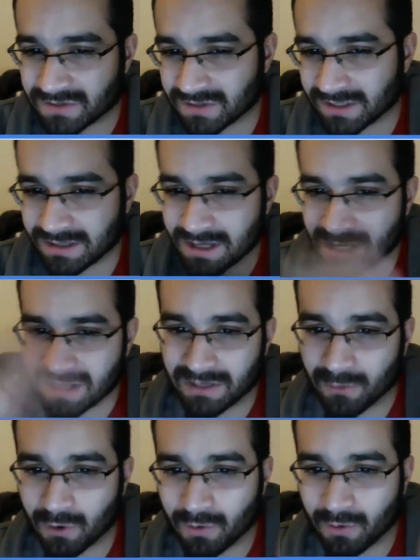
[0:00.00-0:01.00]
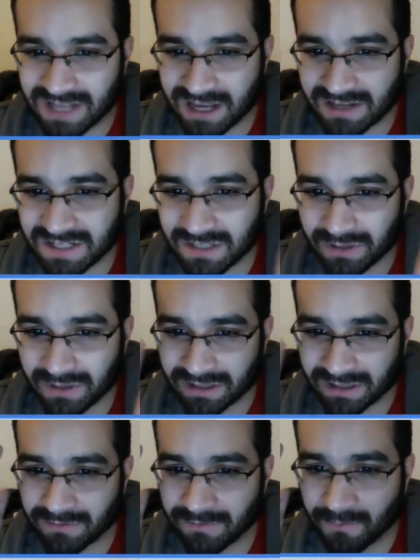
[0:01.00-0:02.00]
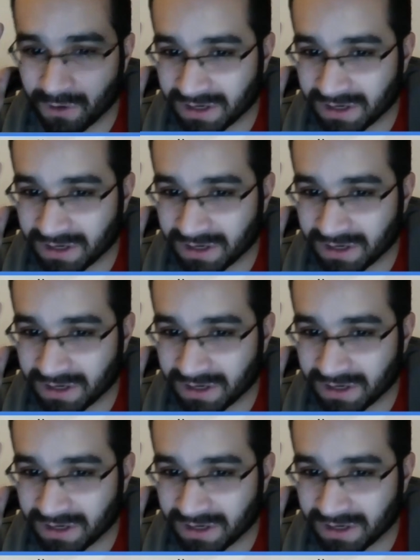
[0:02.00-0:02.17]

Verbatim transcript: So like they were always kind of teetering like the forty